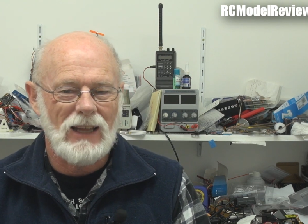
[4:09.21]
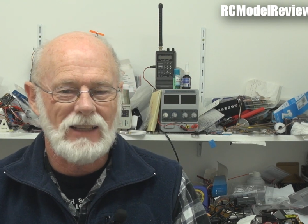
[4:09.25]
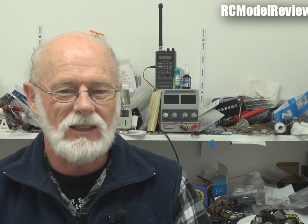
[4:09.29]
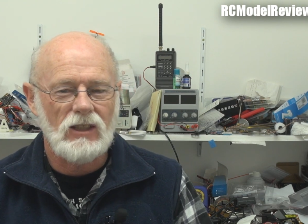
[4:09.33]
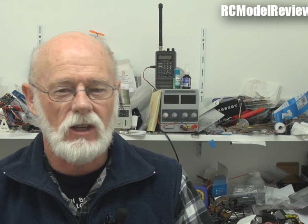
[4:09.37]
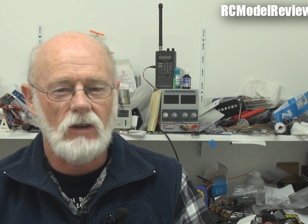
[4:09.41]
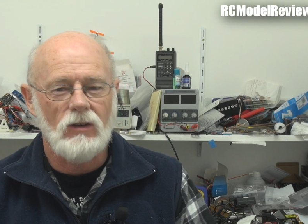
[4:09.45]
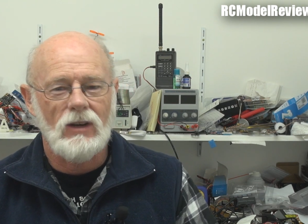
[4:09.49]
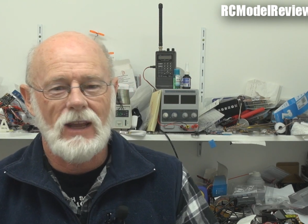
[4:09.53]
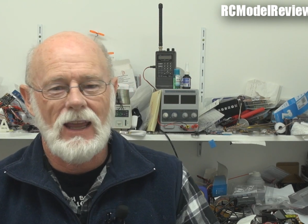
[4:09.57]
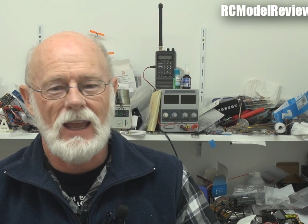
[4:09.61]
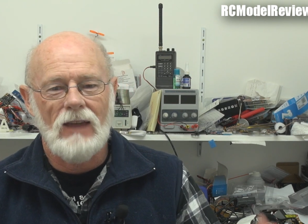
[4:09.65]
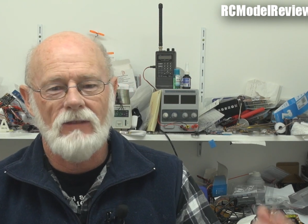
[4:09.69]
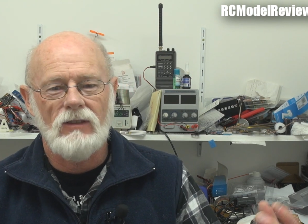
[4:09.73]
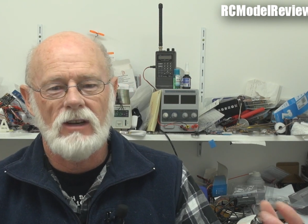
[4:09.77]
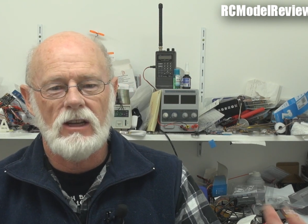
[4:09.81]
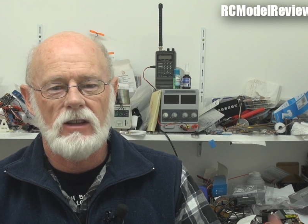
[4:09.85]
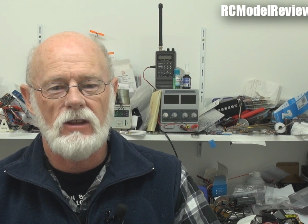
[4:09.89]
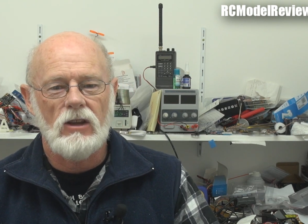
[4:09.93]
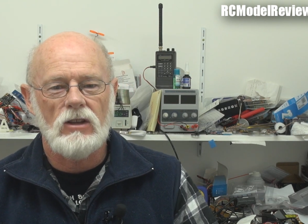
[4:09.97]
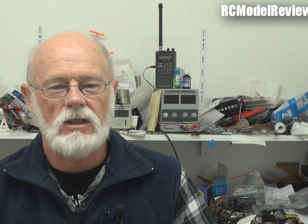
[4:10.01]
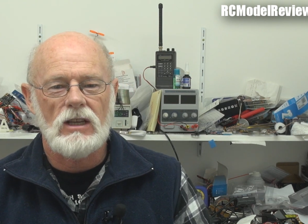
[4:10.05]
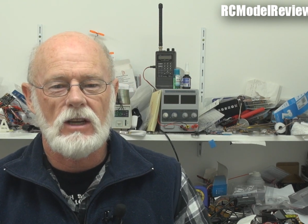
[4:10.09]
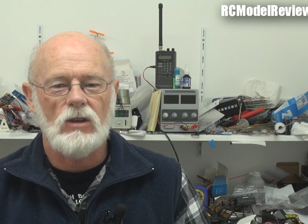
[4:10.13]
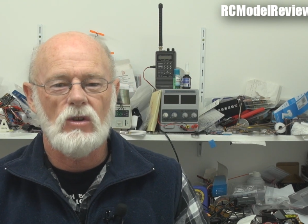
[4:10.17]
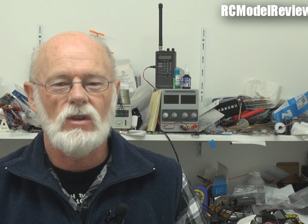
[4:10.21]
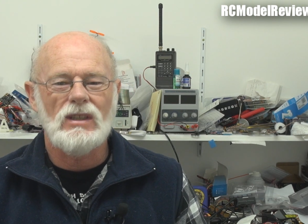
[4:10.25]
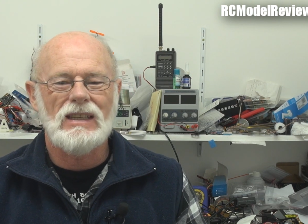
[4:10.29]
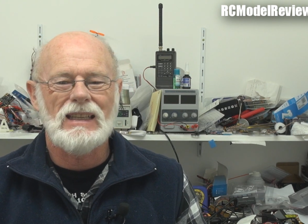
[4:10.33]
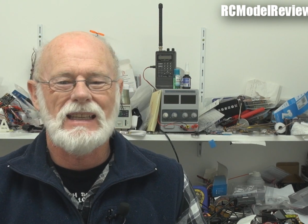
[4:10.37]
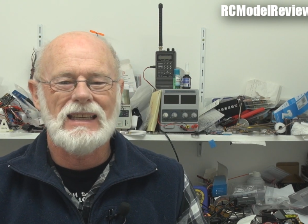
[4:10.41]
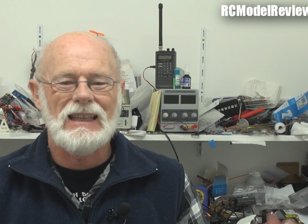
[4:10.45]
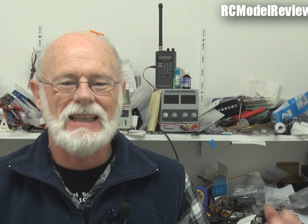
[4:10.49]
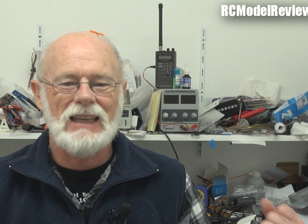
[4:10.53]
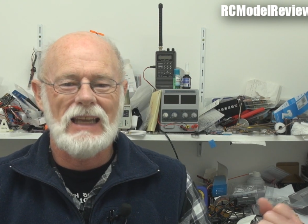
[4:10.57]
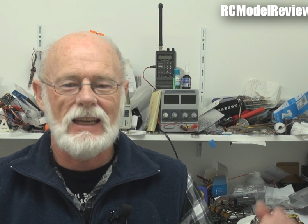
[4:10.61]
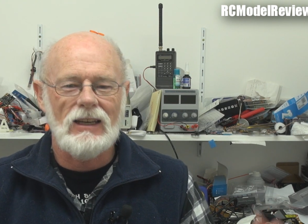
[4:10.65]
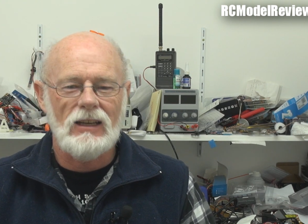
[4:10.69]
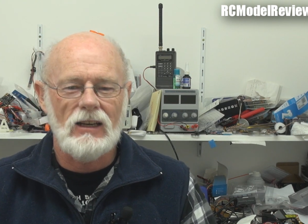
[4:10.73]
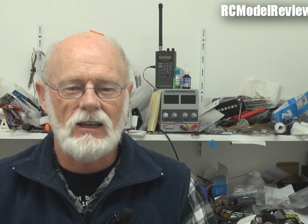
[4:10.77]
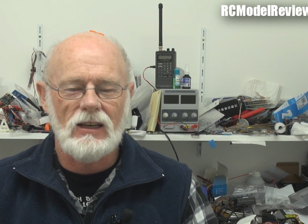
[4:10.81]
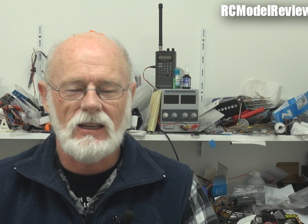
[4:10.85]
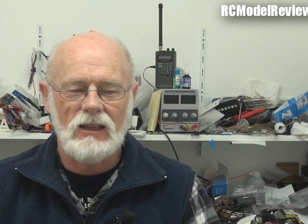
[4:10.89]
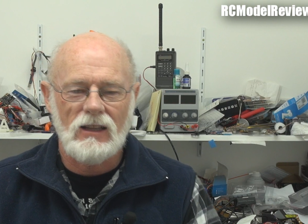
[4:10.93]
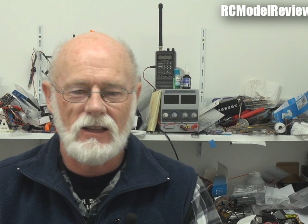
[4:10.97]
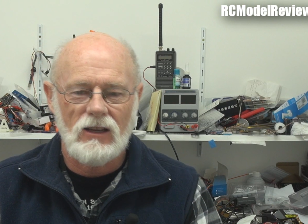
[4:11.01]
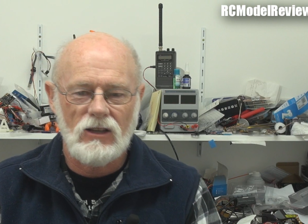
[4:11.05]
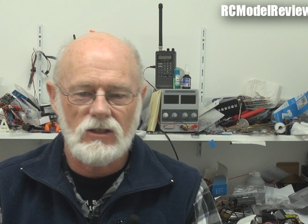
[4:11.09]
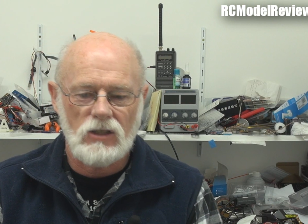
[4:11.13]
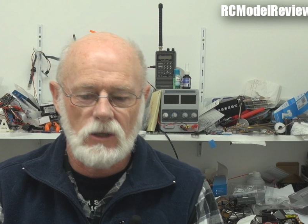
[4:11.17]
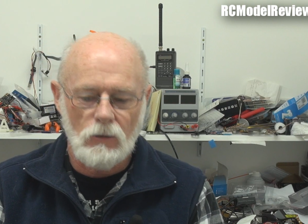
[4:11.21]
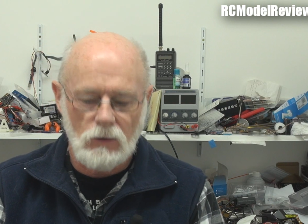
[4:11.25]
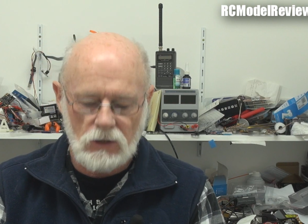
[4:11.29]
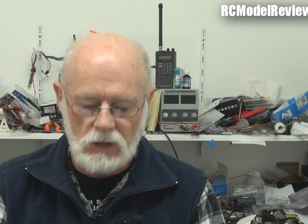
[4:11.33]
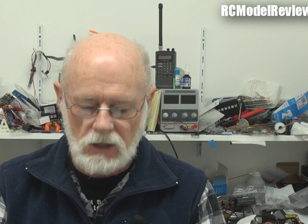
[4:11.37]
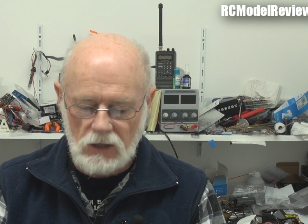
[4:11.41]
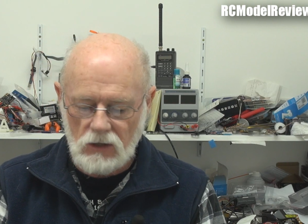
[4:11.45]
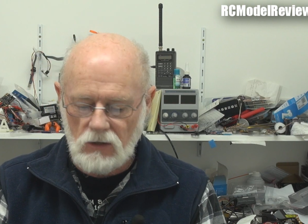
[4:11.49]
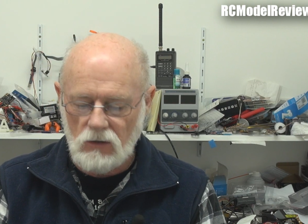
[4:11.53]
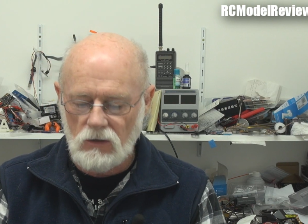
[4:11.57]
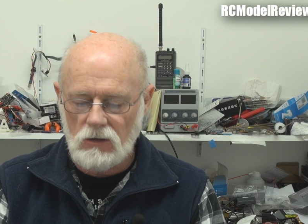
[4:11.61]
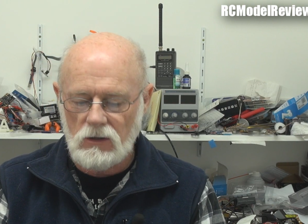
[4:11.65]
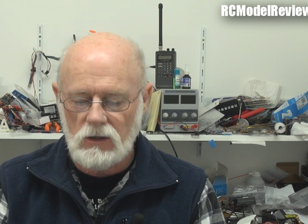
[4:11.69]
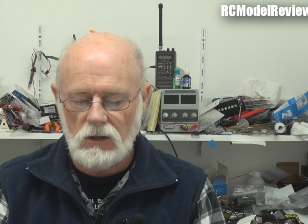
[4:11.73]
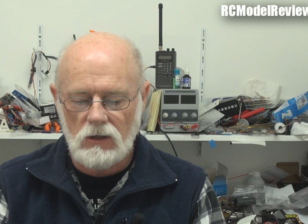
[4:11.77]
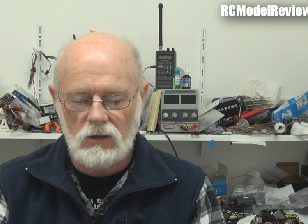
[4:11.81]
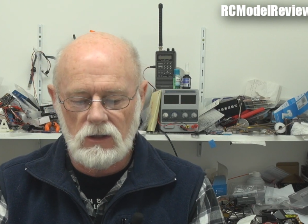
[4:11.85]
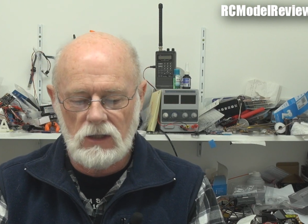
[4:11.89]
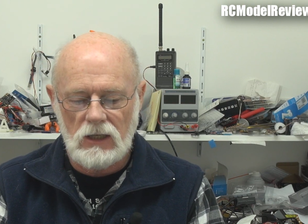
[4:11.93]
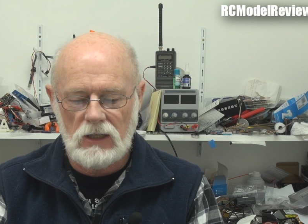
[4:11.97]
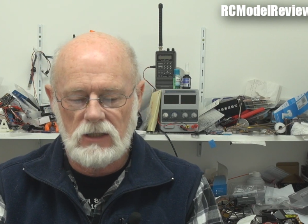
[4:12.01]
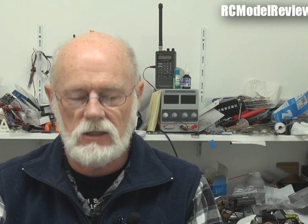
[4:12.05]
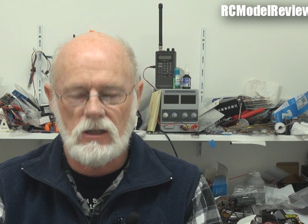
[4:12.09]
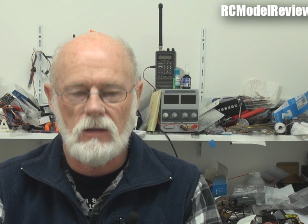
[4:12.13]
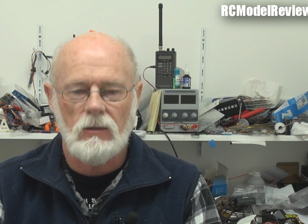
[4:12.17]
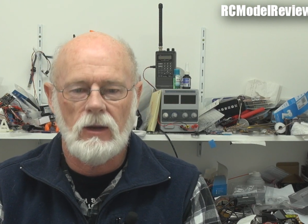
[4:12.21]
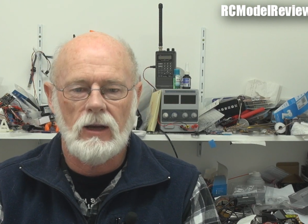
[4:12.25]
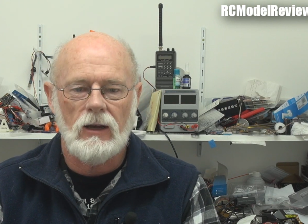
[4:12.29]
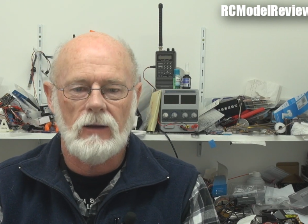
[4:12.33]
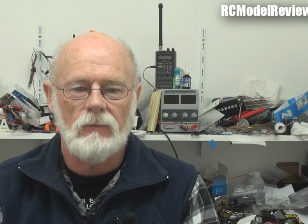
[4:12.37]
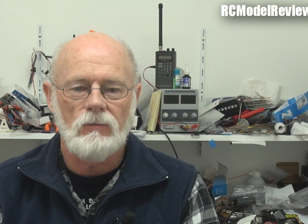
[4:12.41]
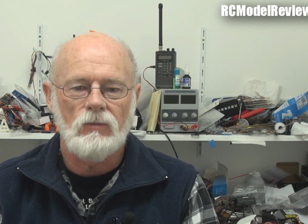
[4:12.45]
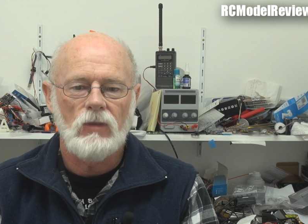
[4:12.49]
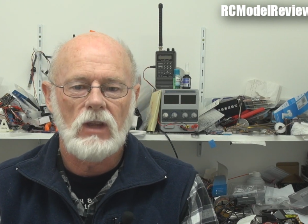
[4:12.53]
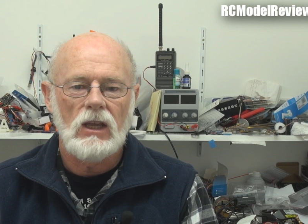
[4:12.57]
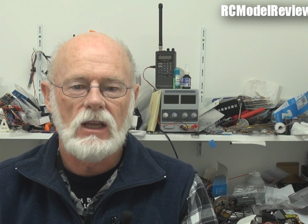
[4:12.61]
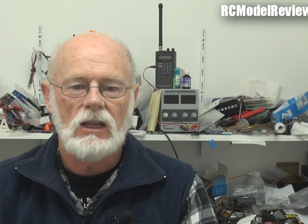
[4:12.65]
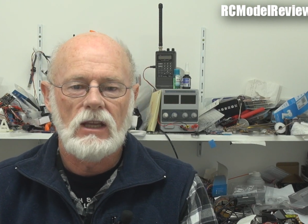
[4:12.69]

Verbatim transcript: I don't have any of those. I couldn't get any of those. I wish I could, to test them out,